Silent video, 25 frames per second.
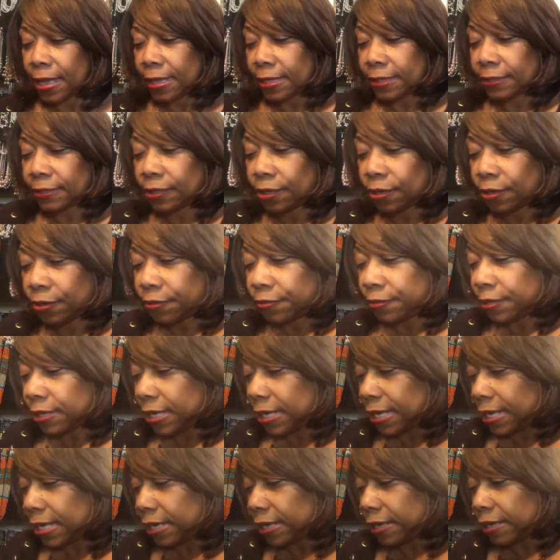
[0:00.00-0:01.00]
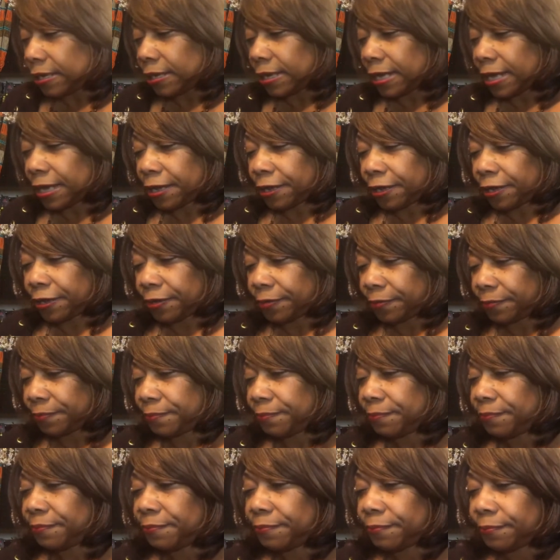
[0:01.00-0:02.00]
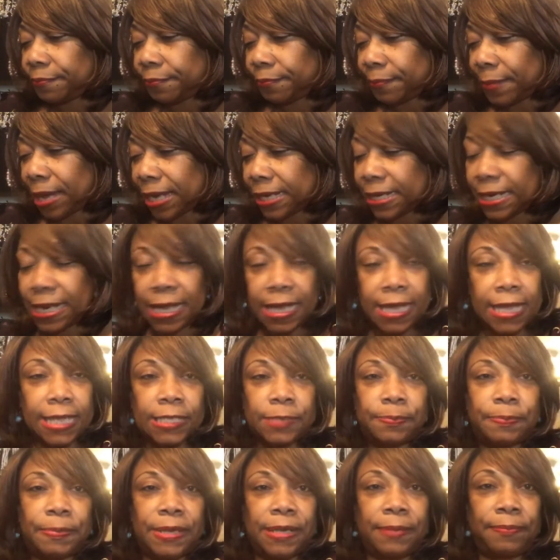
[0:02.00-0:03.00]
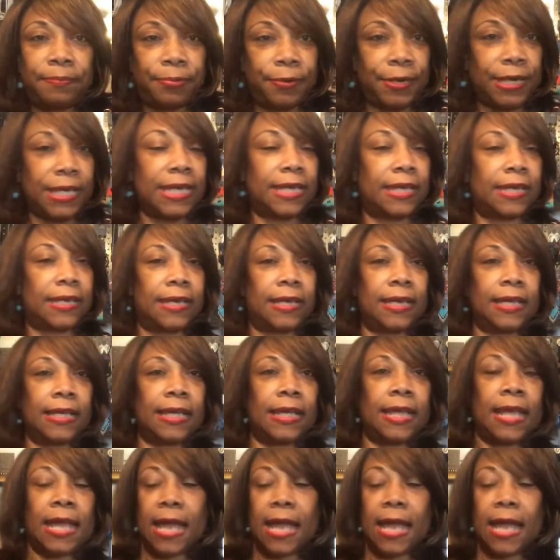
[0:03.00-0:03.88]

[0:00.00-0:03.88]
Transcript: So yeah, my day has been pretty good.